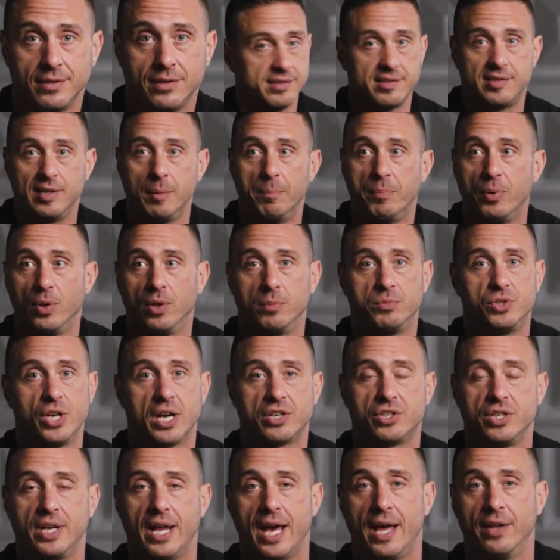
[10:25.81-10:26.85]
Simple
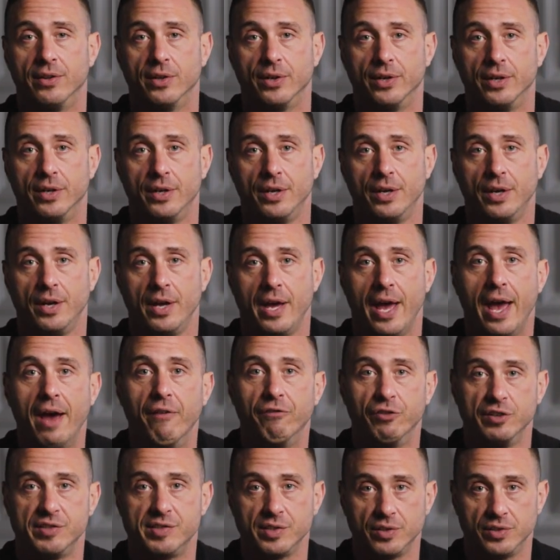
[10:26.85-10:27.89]
objection handler.
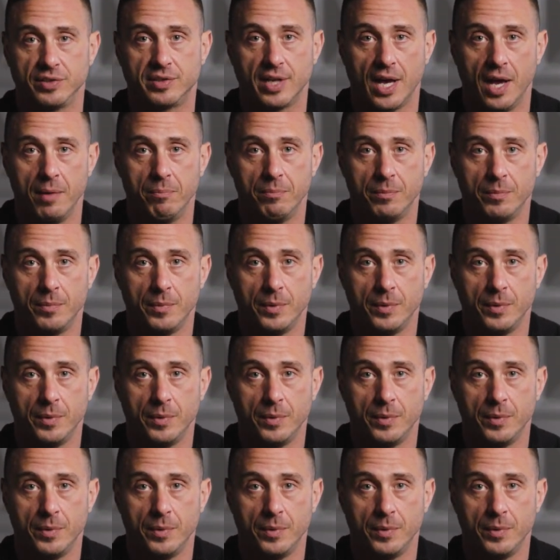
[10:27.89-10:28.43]
Every single time.